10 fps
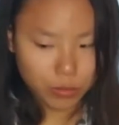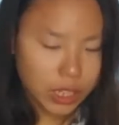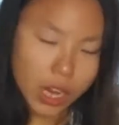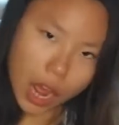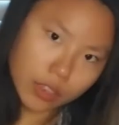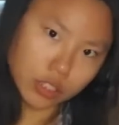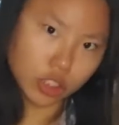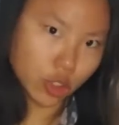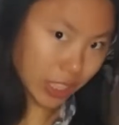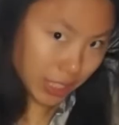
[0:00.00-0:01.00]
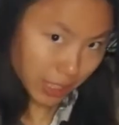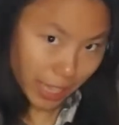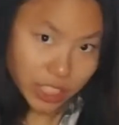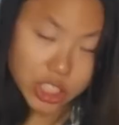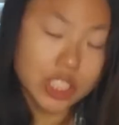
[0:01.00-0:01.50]
read other
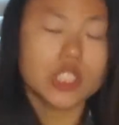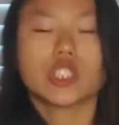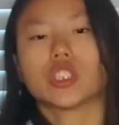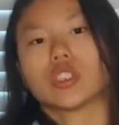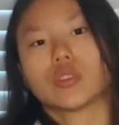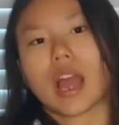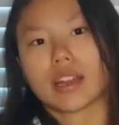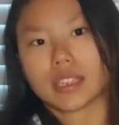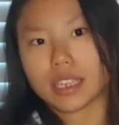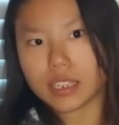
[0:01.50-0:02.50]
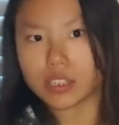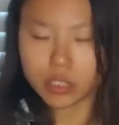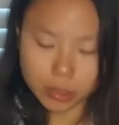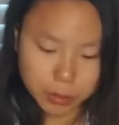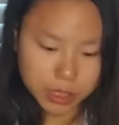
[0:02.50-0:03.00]
translations to kind of get a
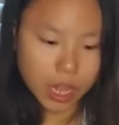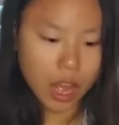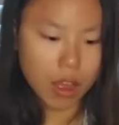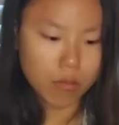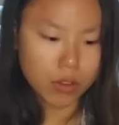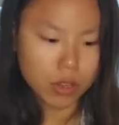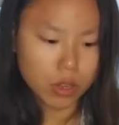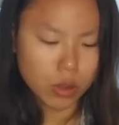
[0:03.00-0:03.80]
grasp of